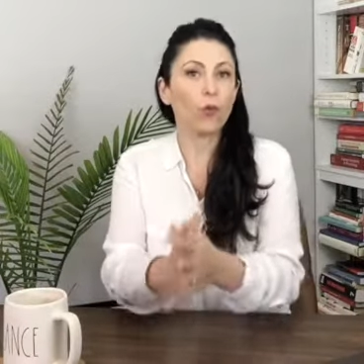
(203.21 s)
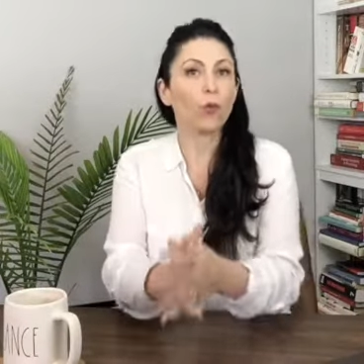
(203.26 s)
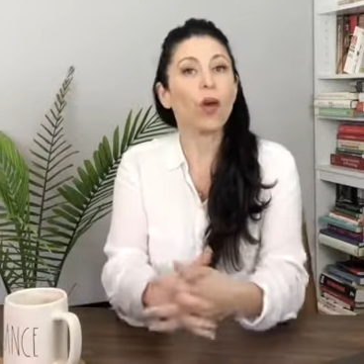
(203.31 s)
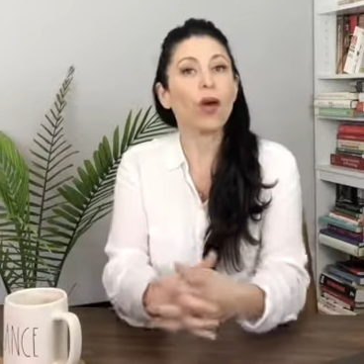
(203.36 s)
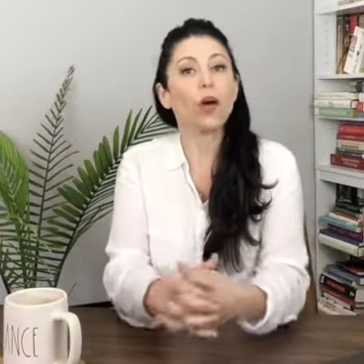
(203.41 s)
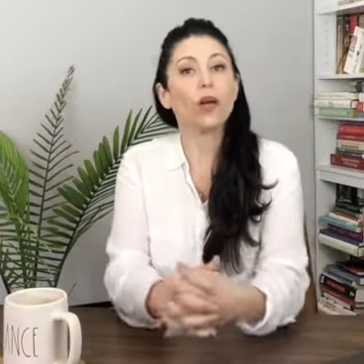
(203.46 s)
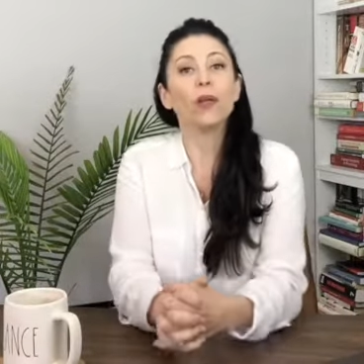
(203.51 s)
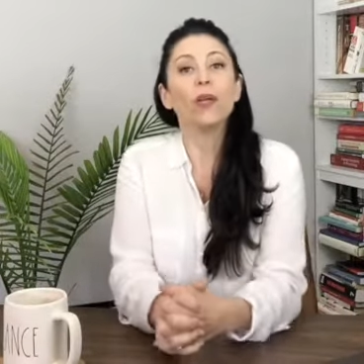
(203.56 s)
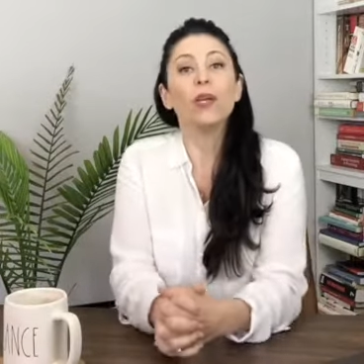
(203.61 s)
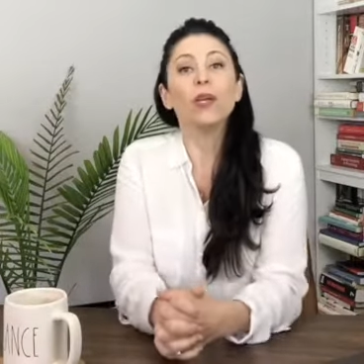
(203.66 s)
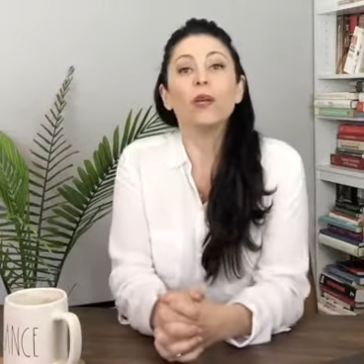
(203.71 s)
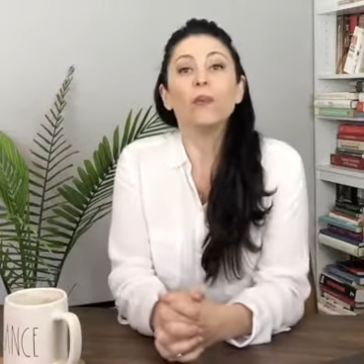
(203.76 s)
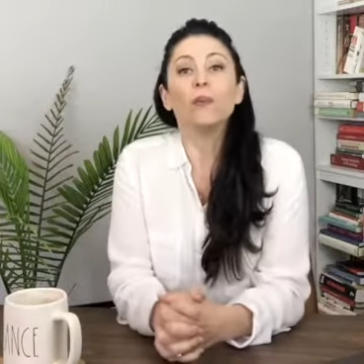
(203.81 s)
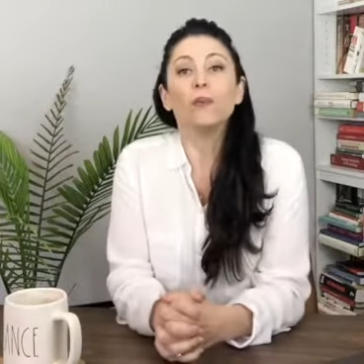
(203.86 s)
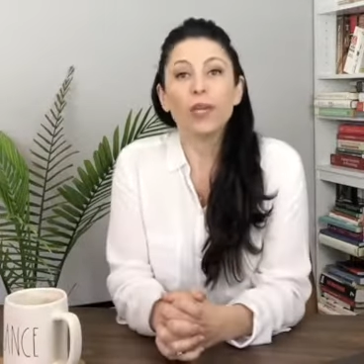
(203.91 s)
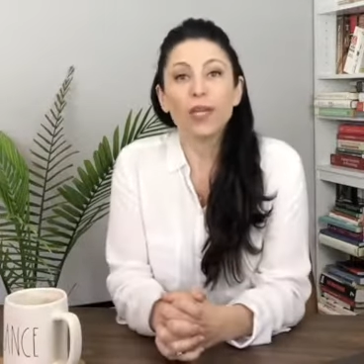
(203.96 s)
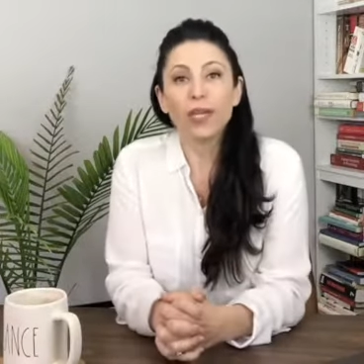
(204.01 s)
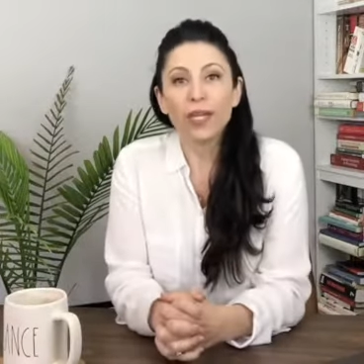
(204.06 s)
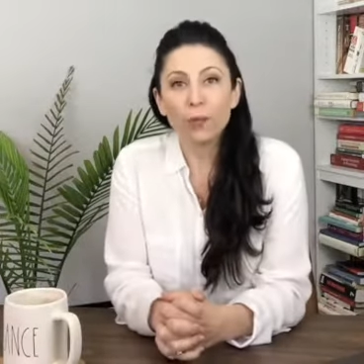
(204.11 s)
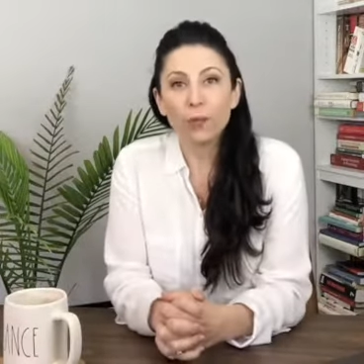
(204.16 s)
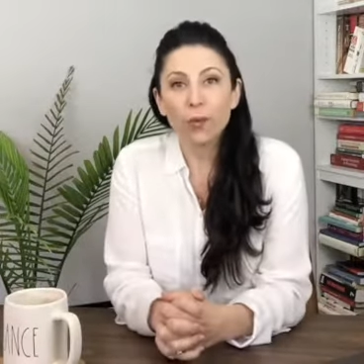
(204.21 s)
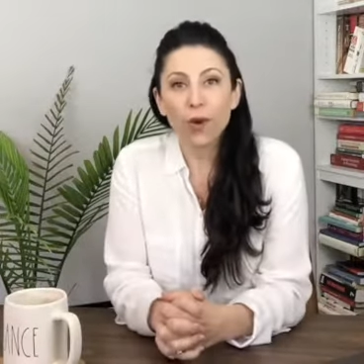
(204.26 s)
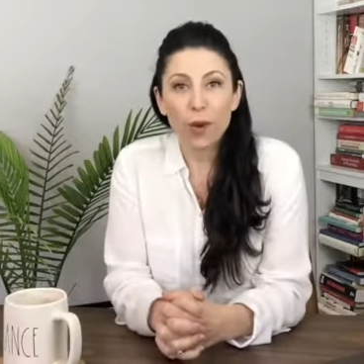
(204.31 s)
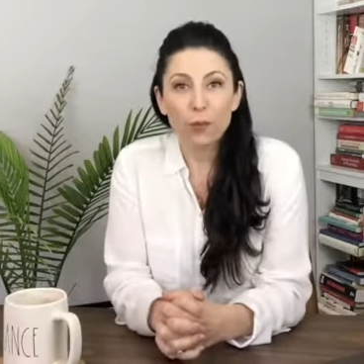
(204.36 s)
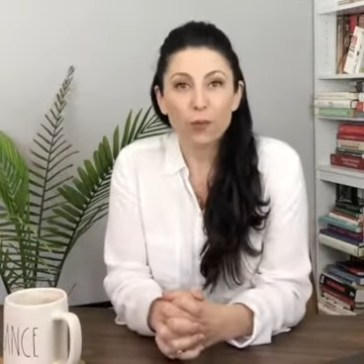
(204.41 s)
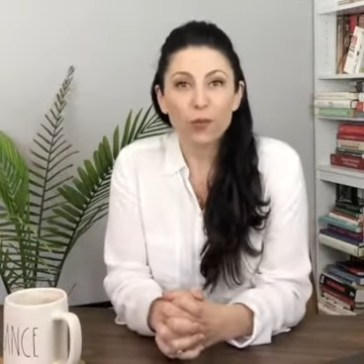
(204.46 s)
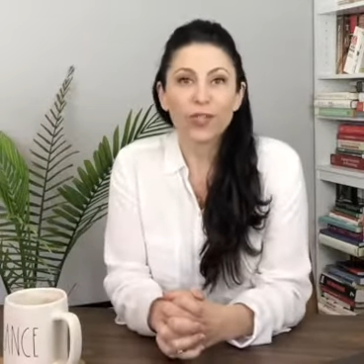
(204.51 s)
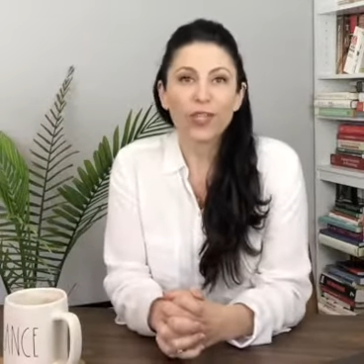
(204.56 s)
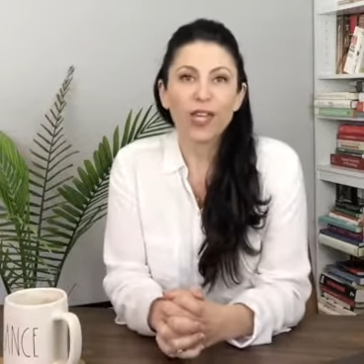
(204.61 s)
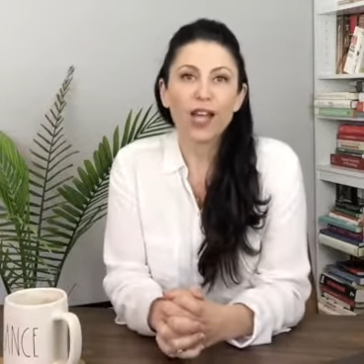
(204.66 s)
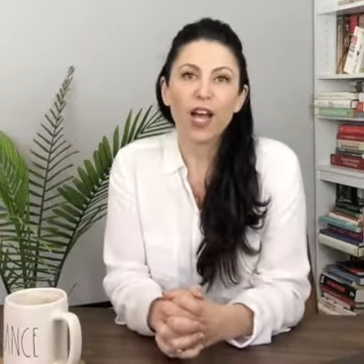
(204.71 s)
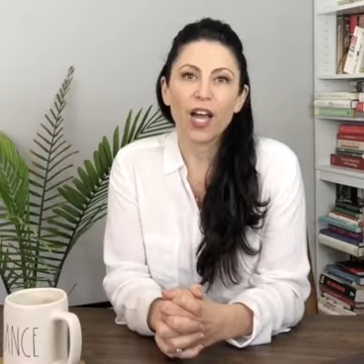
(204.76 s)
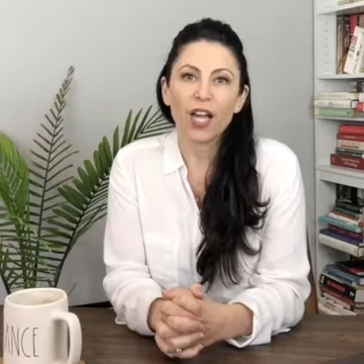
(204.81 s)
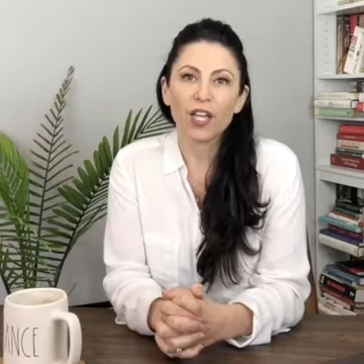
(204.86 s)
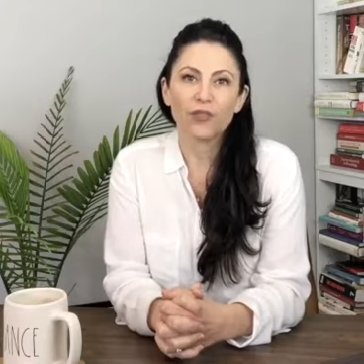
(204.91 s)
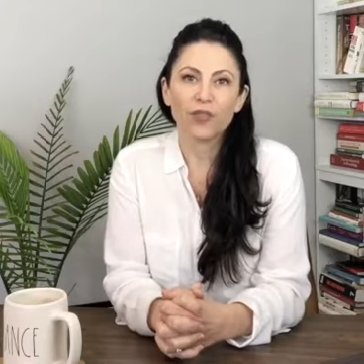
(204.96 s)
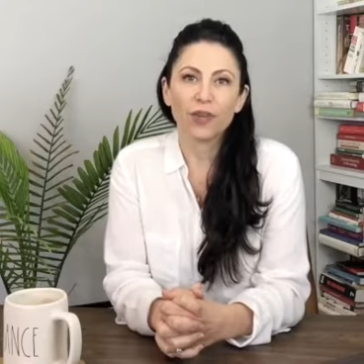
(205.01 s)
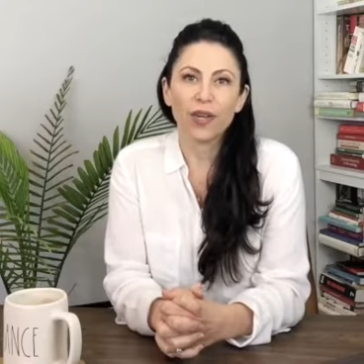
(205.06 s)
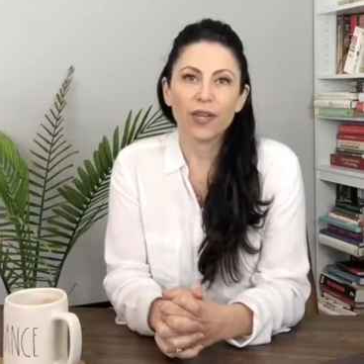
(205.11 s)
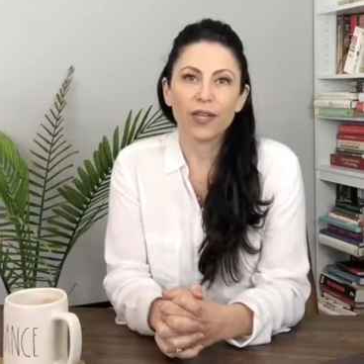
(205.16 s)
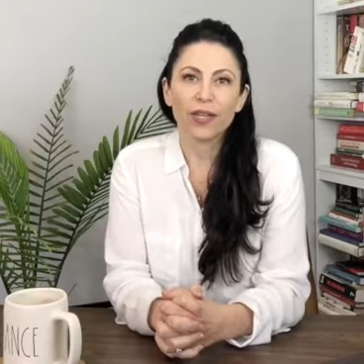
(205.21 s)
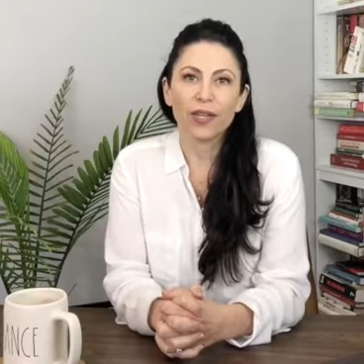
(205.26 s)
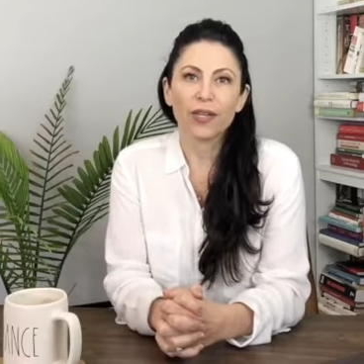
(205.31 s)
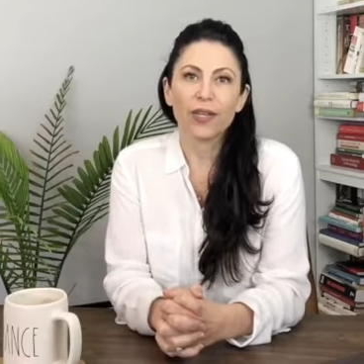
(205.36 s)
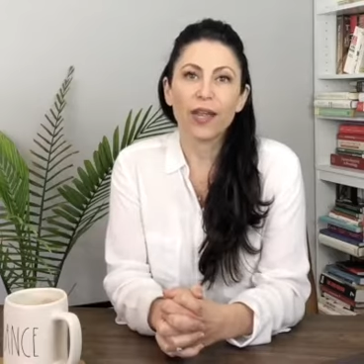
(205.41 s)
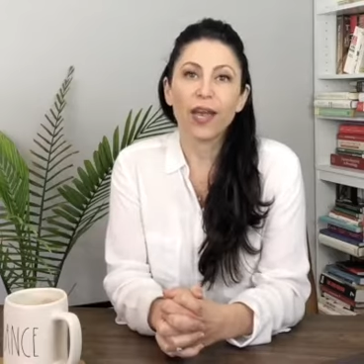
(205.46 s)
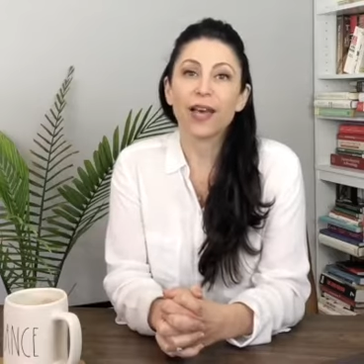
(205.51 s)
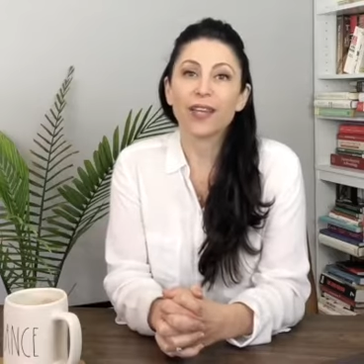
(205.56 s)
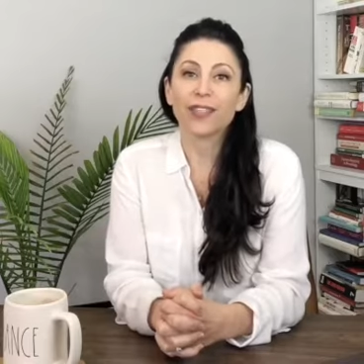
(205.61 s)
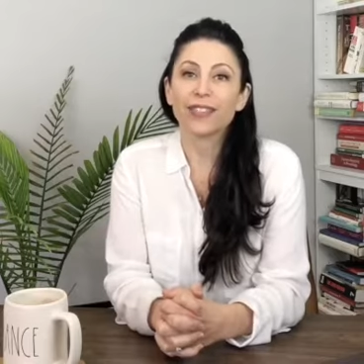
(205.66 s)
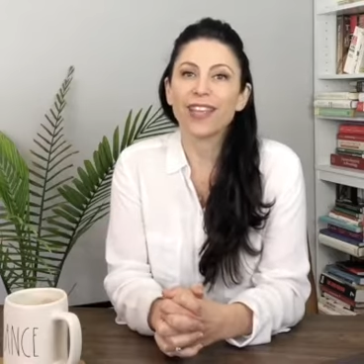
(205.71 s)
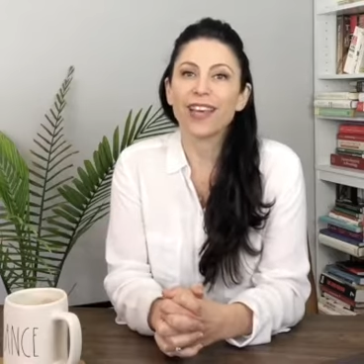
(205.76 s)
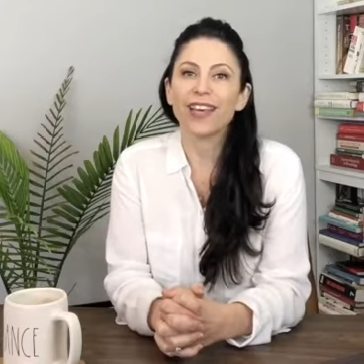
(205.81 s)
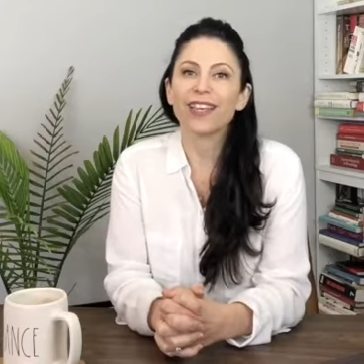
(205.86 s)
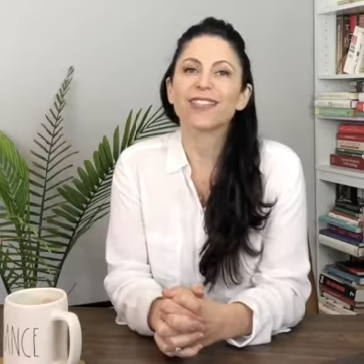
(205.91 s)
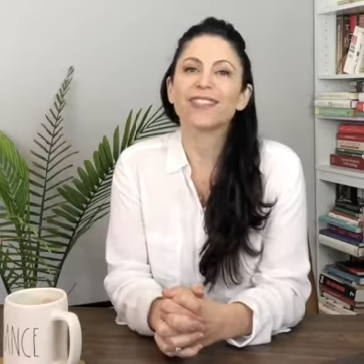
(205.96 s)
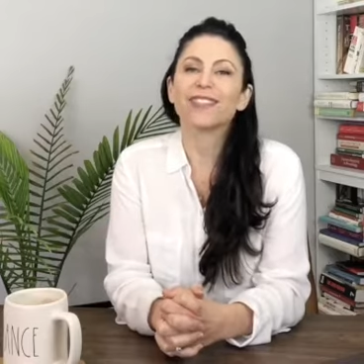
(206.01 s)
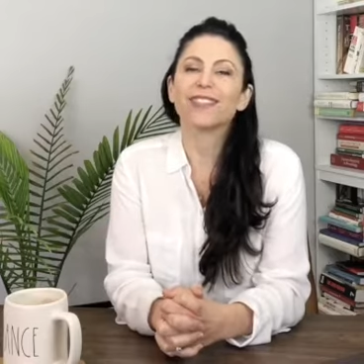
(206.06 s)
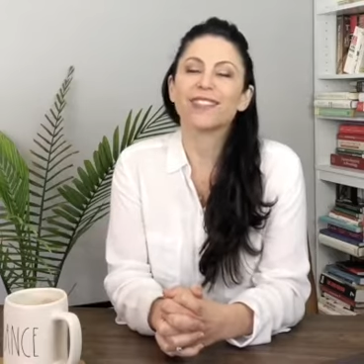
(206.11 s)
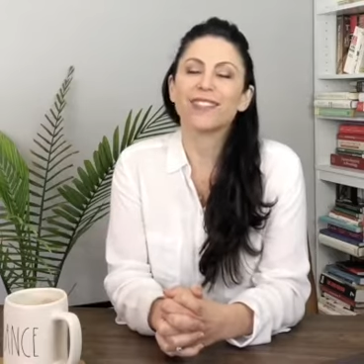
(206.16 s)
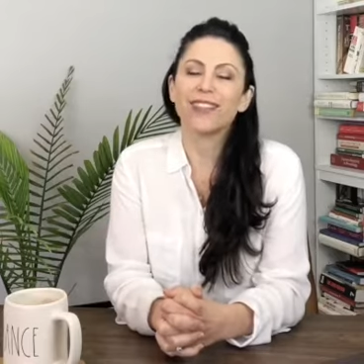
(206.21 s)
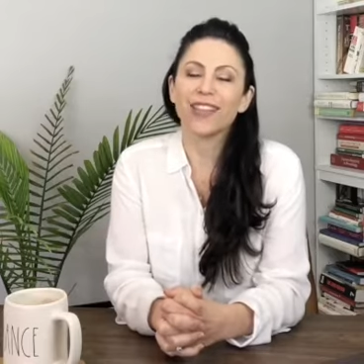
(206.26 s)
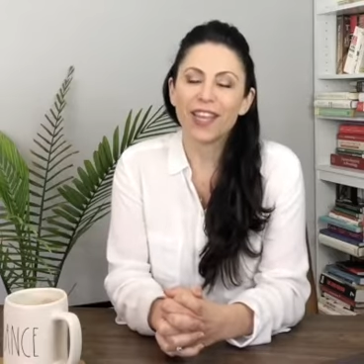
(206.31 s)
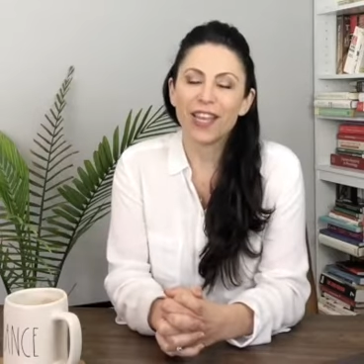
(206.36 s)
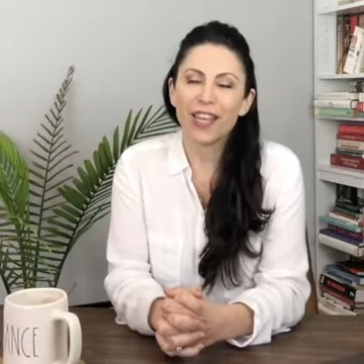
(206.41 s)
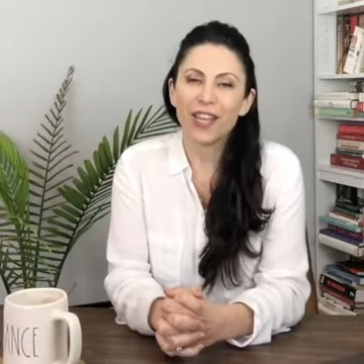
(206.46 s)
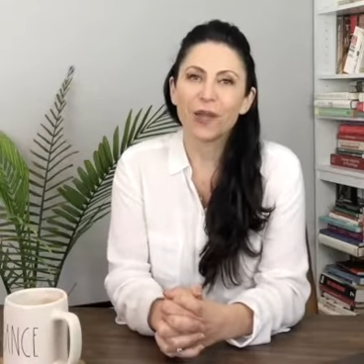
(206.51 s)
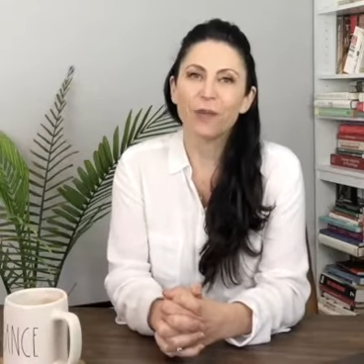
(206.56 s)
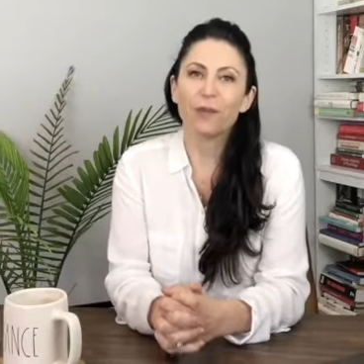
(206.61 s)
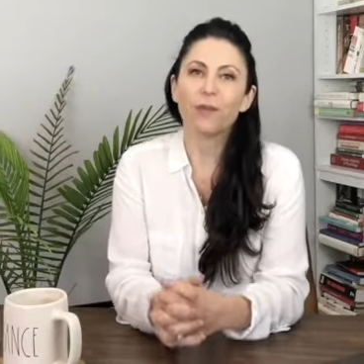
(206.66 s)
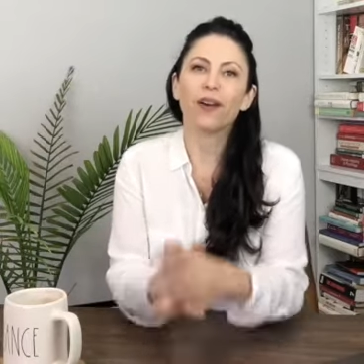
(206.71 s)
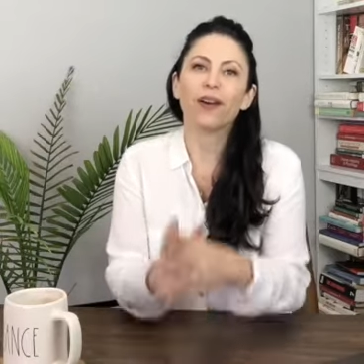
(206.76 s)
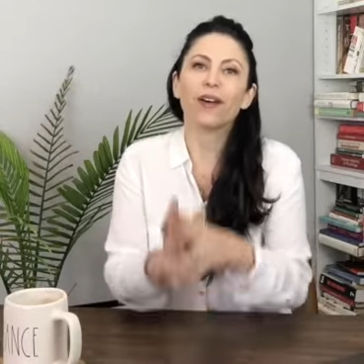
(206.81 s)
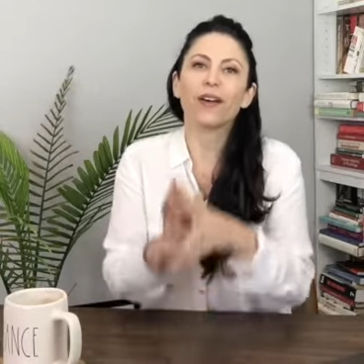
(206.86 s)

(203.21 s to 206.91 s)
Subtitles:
Well, being properly hydrated has that same